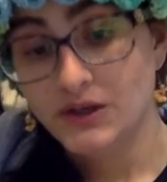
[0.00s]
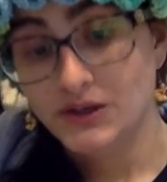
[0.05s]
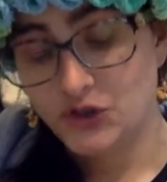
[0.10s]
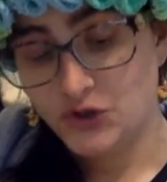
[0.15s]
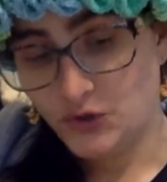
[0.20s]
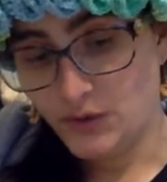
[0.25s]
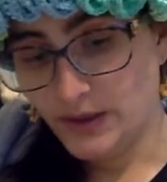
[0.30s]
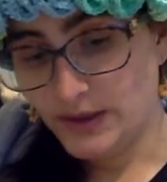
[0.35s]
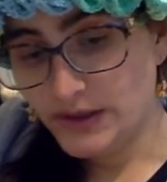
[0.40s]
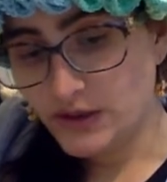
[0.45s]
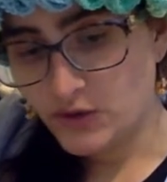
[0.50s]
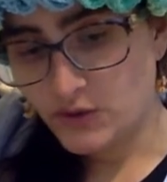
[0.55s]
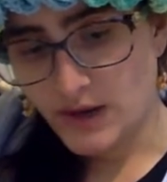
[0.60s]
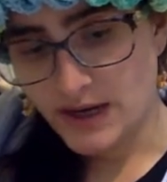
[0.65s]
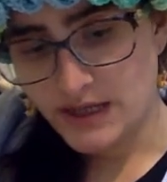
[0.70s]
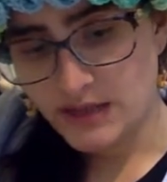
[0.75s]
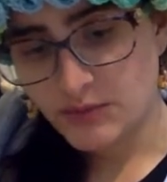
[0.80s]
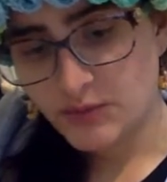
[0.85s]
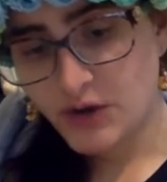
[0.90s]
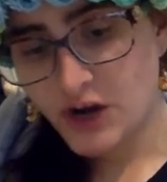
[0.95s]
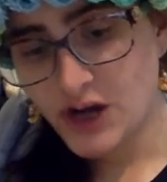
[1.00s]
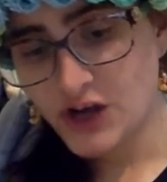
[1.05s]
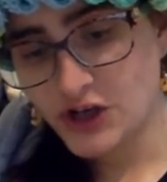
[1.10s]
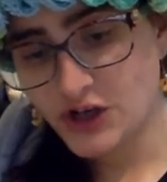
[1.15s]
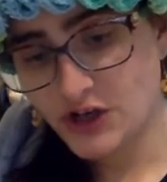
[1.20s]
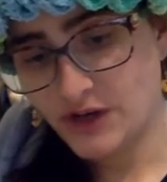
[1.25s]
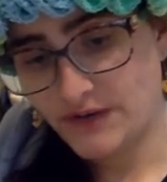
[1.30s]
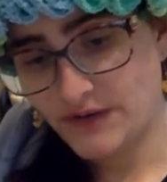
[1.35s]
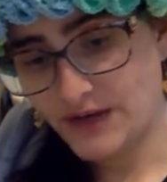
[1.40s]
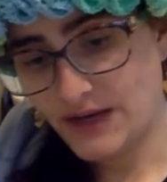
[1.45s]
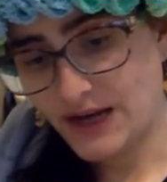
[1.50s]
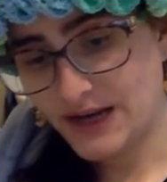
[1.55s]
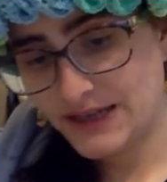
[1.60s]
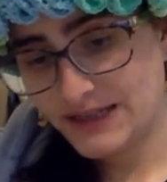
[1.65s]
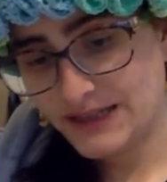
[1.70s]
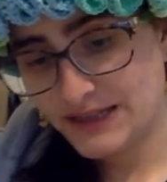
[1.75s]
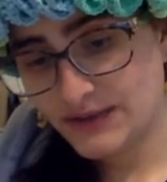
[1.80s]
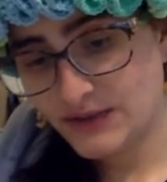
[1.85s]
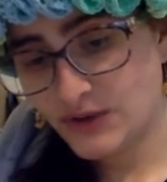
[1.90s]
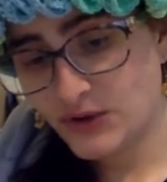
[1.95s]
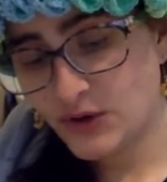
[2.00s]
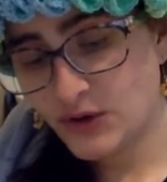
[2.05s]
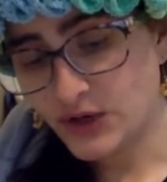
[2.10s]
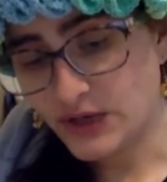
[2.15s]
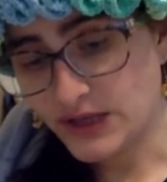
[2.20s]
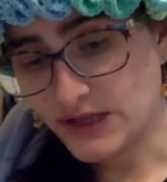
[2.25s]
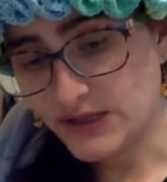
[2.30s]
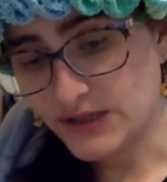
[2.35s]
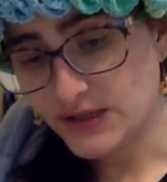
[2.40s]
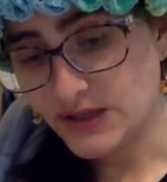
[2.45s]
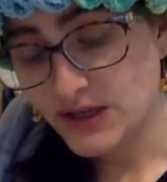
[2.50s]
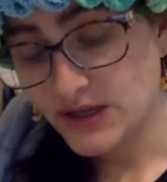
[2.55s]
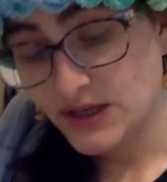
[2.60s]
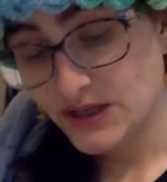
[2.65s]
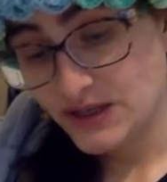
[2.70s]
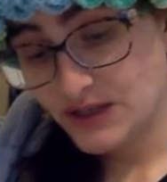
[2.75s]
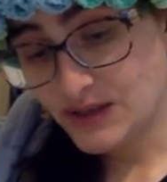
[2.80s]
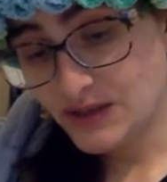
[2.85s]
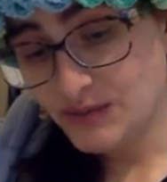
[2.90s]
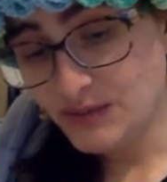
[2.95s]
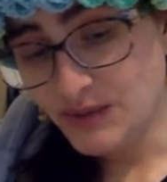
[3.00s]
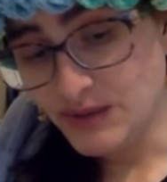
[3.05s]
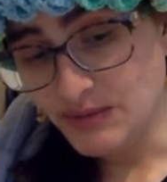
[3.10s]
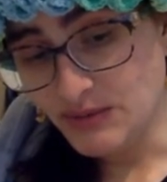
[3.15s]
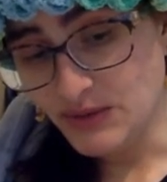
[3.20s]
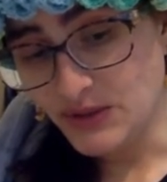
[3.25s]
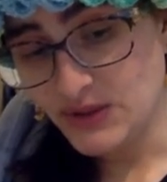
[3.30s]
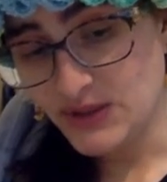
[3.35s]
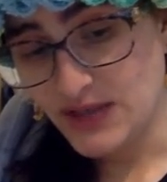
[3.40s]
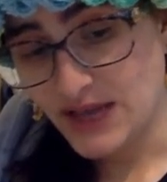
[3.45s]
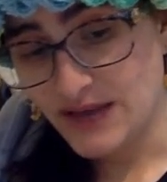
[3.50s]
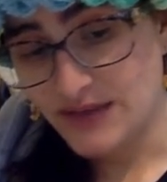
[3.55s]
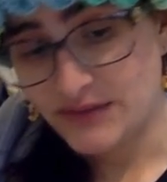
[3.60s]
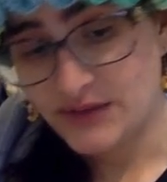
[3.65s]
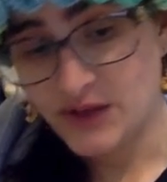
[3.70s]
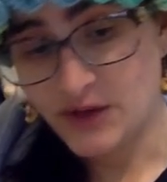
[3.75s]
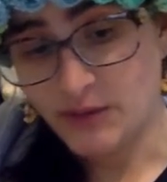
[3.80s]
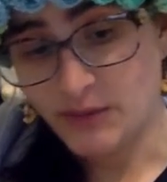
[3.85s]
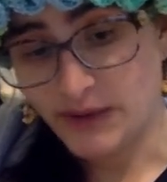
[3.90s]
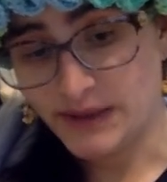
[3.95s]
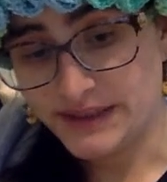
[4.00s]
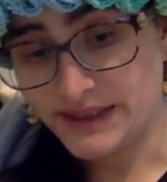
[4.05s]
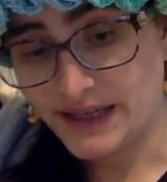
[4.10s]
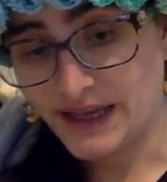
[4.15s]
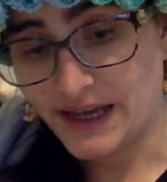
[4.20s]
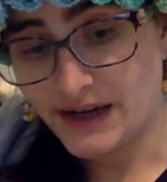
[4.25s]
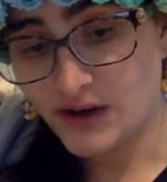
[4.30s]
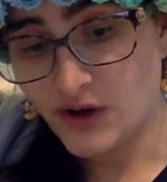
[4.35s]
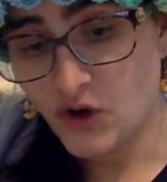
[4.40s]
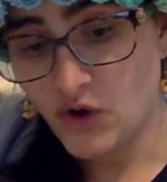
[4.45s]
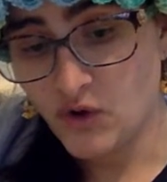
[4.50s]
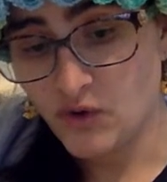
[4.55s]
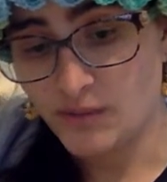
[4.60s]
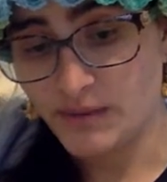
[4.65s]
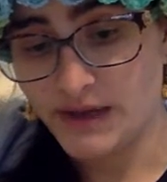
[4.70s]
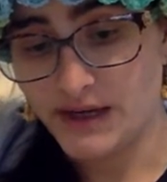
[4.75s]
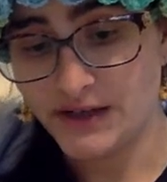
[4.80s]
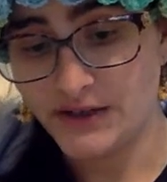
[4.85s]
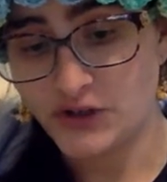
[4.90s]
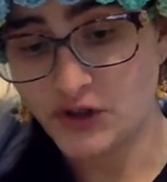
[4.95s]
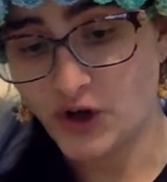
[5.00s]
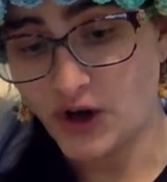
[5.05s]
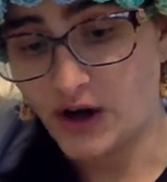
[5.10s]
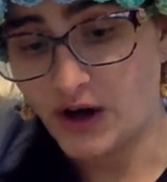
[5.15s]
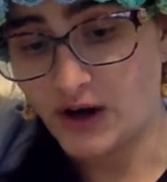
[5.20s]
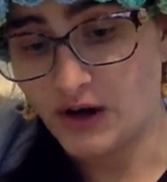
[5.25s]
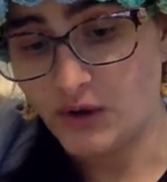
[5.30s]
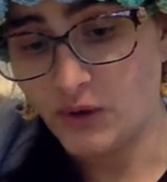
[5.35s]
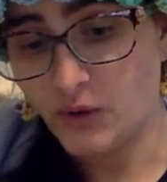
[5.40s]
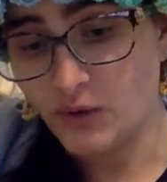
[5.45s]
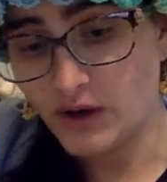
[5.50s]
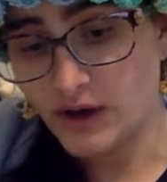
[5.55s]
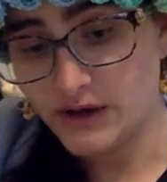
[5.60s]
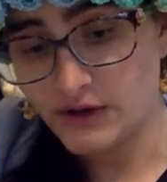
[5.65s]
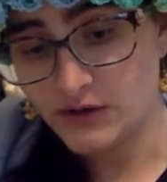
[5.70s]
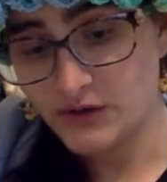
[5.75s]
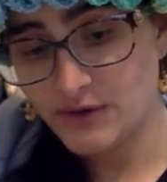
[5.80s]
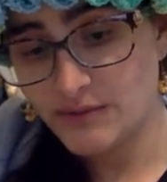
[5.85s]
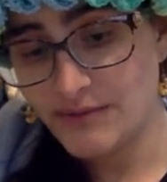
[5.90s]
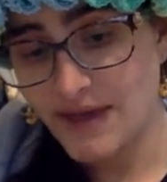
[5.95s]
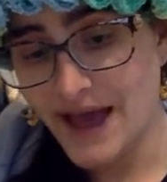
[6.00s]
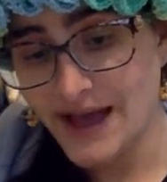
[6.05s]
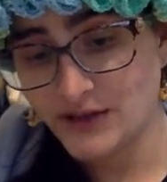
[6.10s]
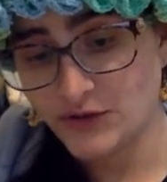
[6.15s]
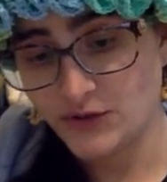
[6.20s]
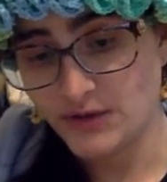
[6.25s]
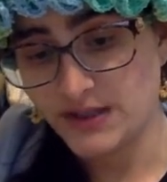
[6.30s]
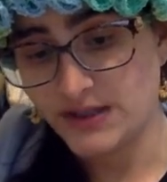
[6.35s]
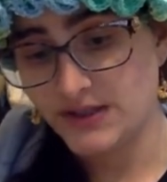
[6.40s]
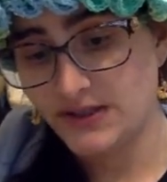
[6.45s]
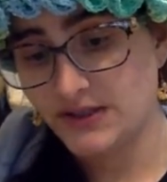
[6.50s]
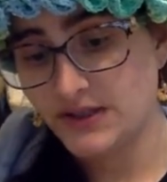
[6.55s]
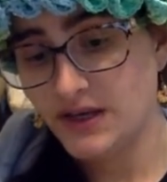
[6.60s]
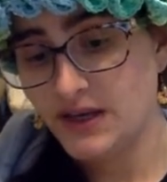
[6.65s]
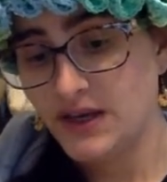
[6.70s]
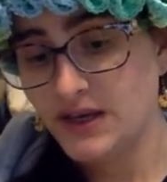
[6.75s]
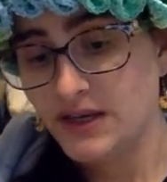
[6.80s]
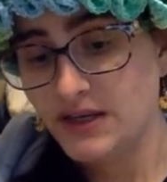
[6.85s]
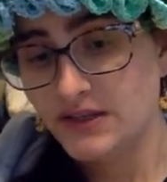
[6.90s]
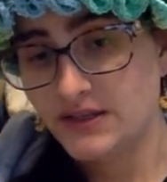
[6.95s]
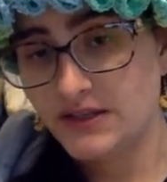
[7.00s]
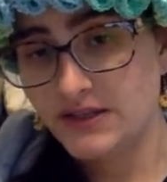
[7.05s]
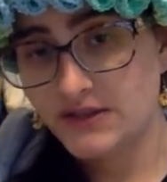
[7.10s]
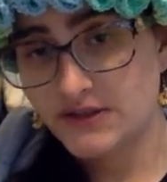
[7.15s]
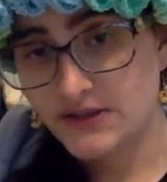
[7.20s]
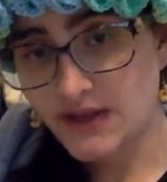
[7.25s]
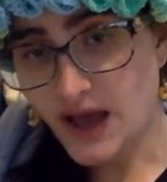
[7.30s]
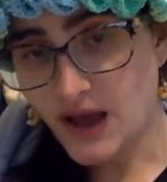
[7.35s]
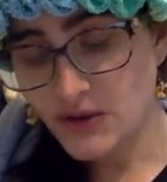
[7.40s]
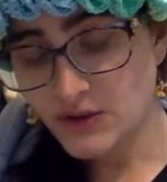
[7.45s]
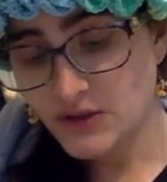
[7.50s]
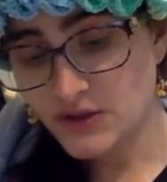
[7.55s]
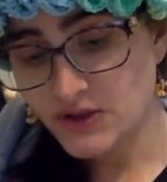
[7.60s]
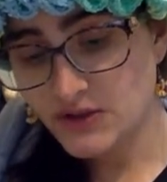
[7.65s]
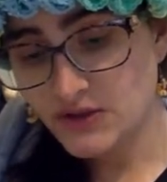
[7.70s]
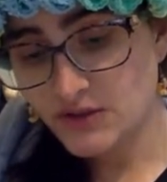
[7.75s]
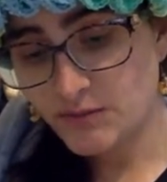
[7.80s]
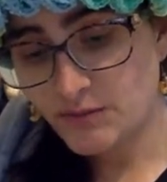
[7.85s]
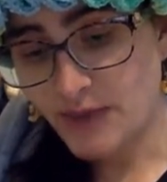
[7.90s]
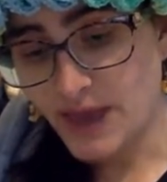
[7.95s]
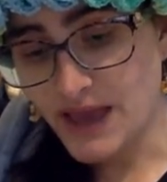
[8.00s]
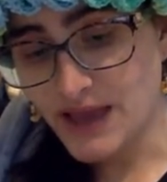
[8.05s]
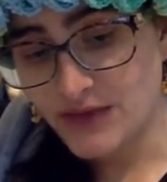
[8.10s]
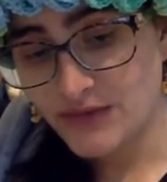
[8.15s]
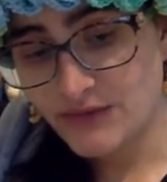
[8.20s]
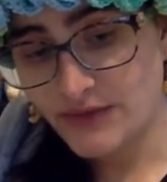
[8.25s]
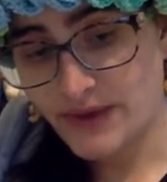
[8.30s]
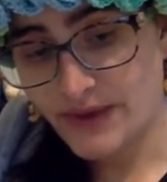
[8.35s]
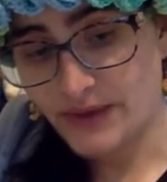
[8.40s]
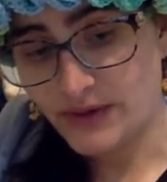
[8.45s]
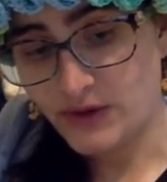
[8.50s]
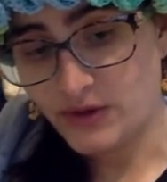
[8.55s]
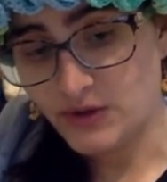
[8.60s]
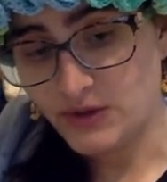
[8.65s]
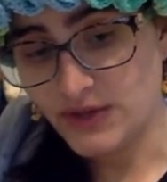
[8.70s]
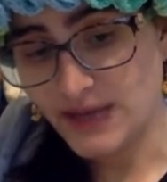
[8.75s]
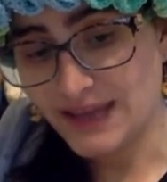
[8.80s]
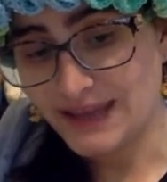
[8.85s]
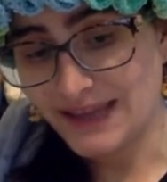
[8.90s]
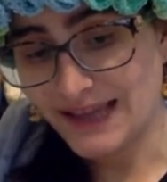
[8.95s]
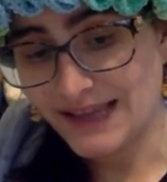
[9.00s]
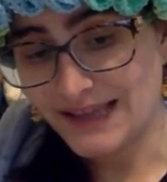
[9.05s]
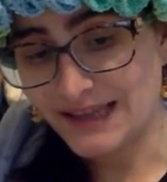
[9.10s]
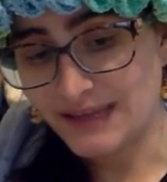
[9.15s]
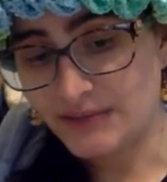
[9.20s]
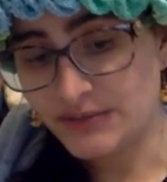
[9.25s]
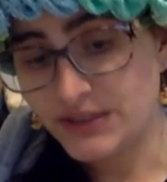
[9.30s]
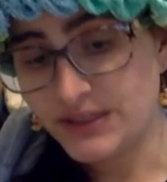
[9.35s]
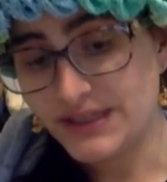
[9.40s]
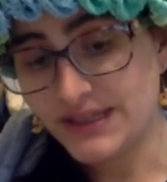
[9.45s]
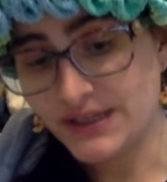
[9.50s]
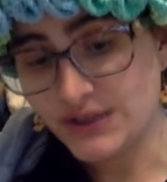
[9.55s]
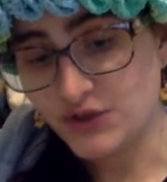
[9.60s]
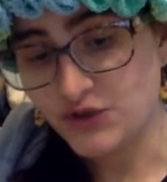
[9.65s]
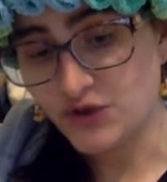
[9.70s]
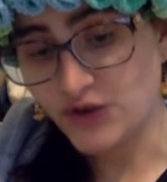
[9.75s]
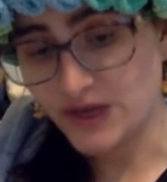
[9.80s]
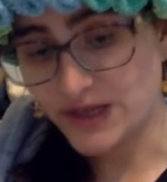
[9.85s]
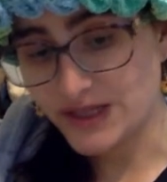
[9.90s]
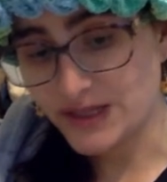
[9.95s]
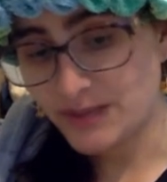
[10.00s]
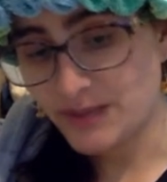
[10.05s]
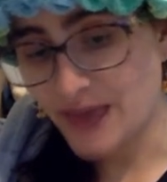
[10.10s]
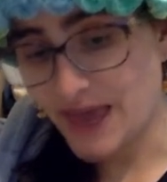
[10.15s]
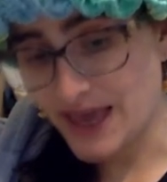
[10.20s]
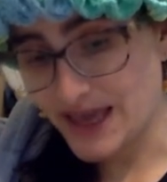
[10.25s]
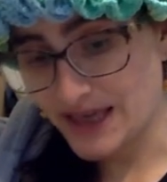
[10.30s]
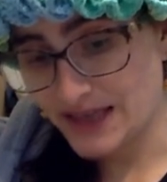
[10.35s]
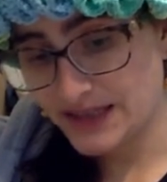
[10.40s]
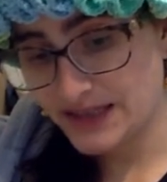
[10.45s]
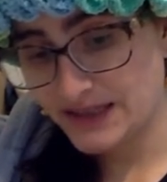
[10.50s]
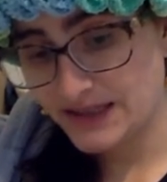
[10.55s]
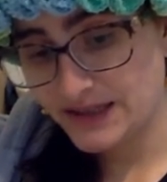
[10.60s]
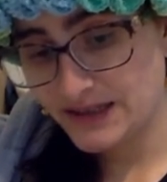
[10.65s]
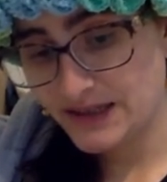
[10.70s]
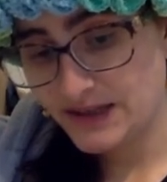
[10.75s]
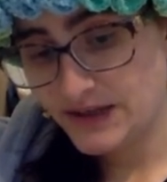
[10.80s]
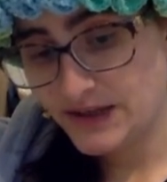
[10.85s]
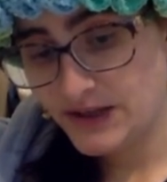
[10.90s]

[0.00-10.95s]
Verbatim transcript: During the Great Depression of the nineteen thirties, some people saved their money at home in a jar or under a mattress, since thousands of bank failures had led them to distrust banks.